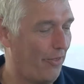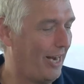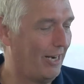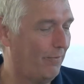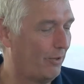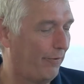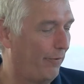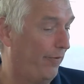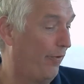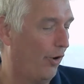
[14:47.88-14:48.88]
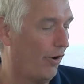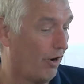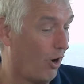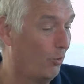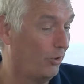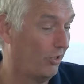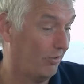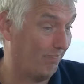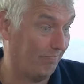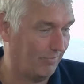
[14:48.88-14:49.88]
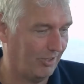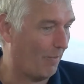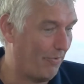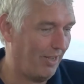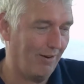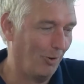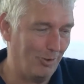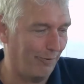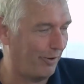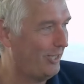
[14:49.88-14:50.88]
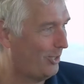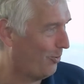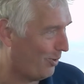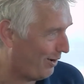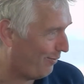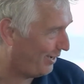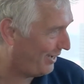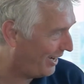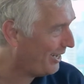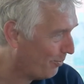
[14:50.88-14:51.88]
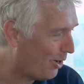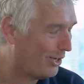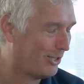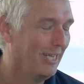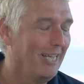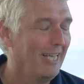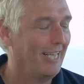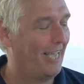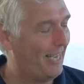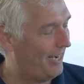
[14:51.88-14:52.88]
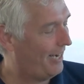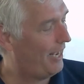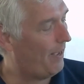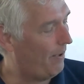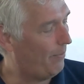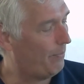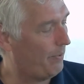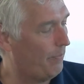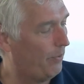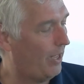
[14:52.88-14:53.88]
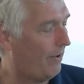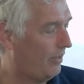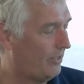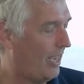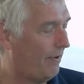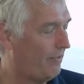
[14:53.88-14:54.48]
thing, and it was 4 rows something, Roos de Vries or whatever it was. And when people have, say,